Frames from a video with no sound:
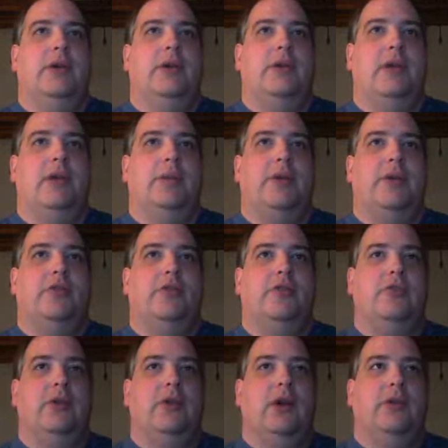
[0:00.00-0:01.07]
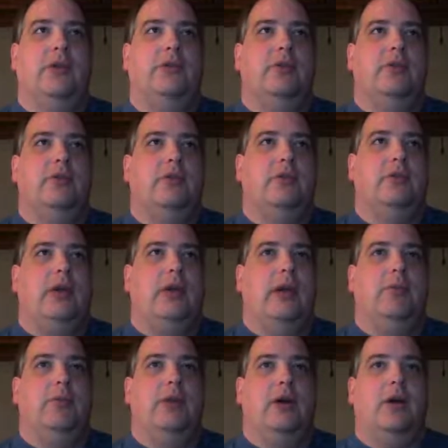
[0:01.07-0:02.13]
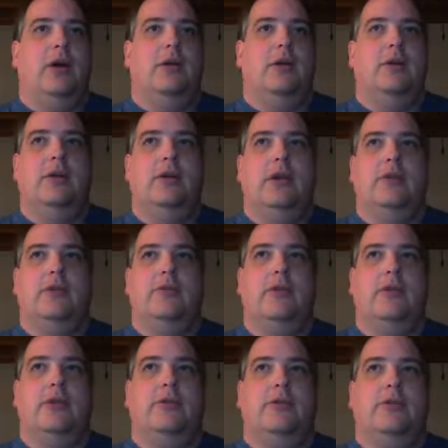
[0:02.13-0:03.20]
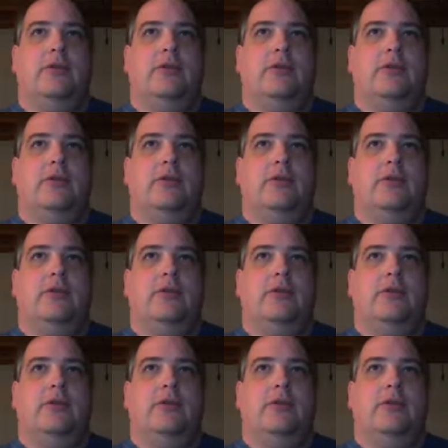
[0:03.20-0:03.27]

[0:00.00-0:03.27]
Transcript: getting that message across, and we are. Excellent.